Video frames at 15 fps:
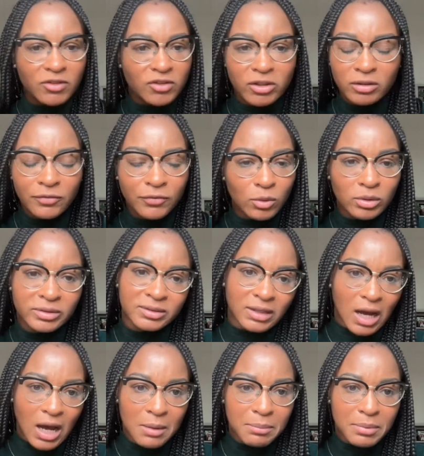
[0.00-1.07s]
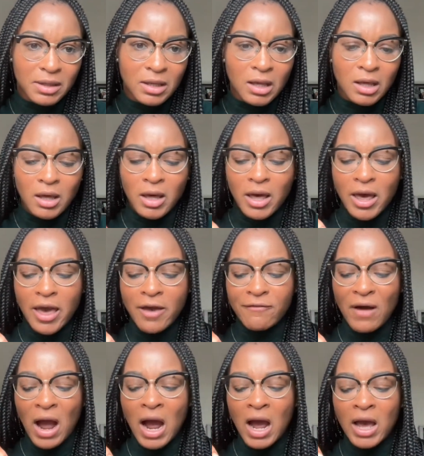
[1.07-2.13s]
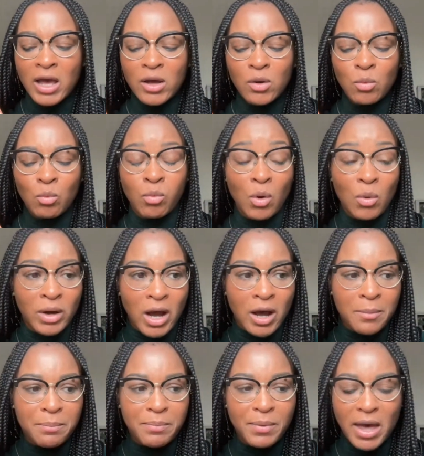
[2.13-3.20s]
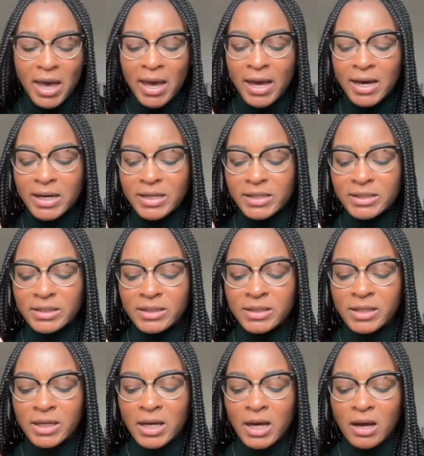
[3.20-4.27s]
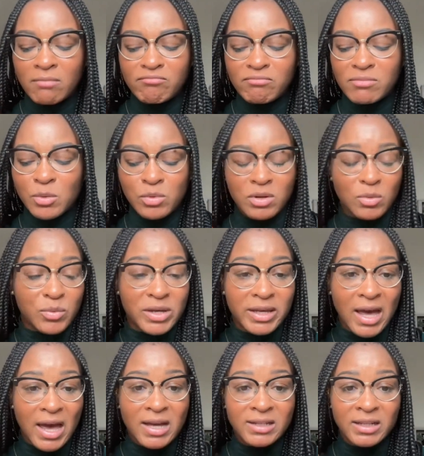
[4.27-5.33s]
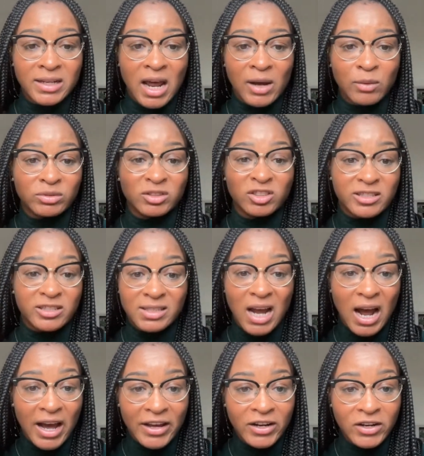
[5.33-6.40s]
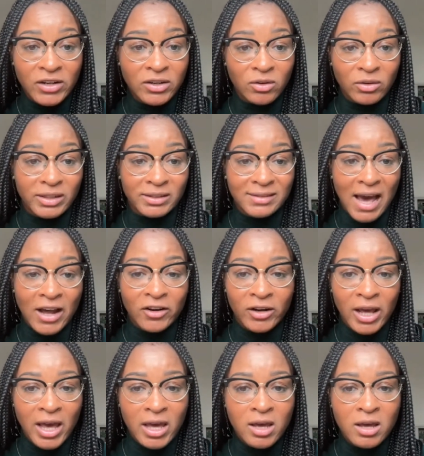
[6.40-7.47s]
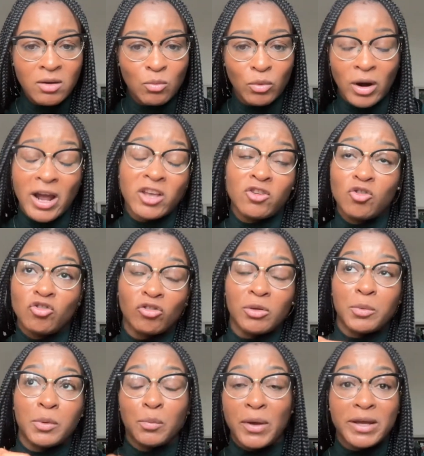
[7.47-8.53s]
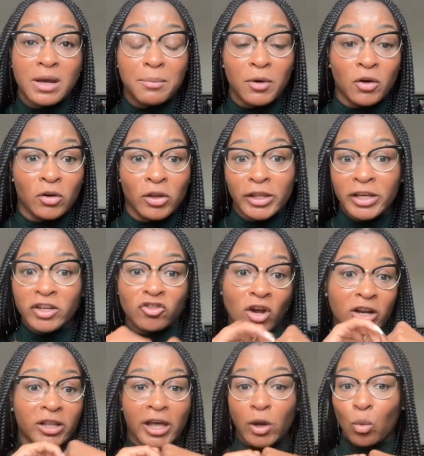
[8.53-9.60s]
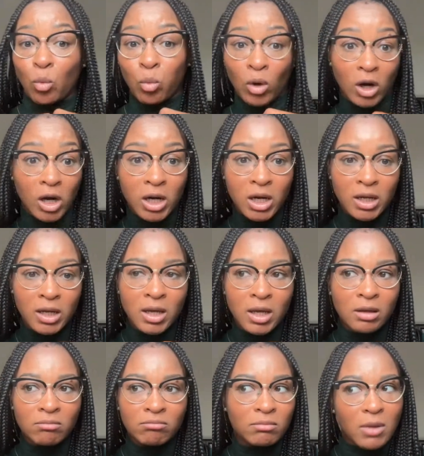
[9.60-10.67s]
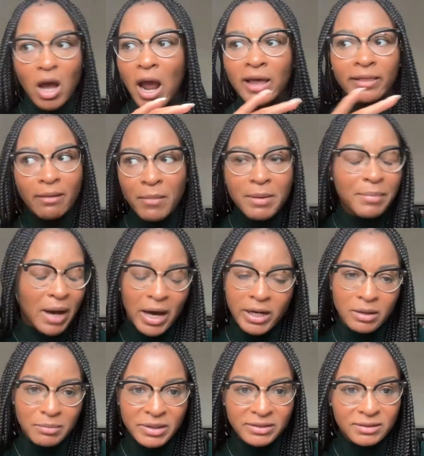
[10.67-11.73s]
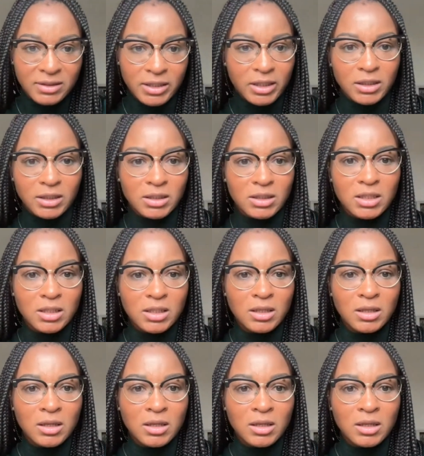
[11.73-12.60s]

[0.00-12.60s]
Just full stop. If I woke up and it was a weekend and I was just tired on a Saturday, where I usually would wake up early and try to like work, I let my body be still.